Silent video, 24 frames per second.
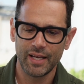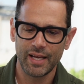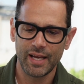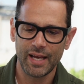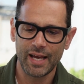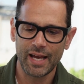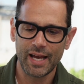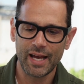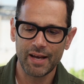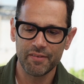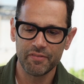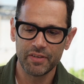
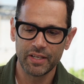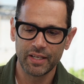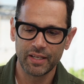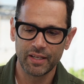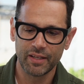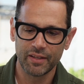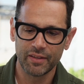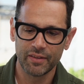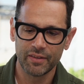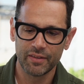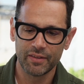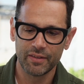
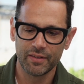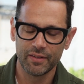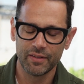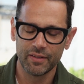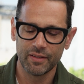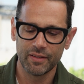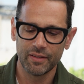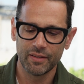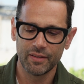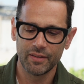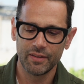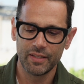having
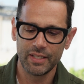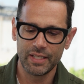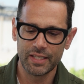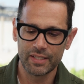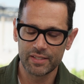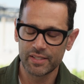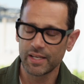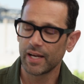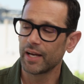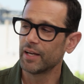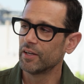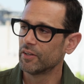the
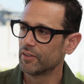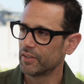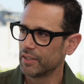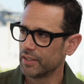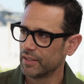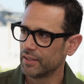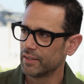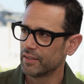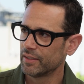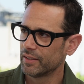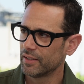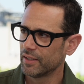
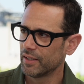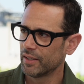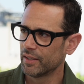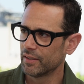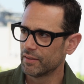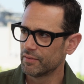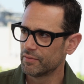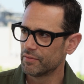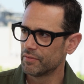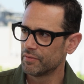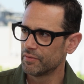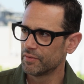entirety
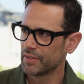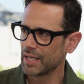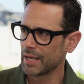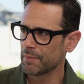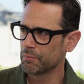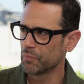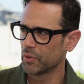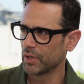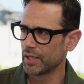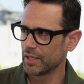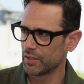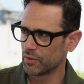of
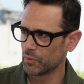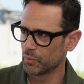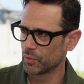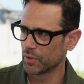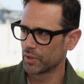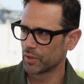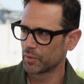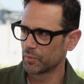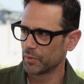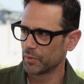that brand to work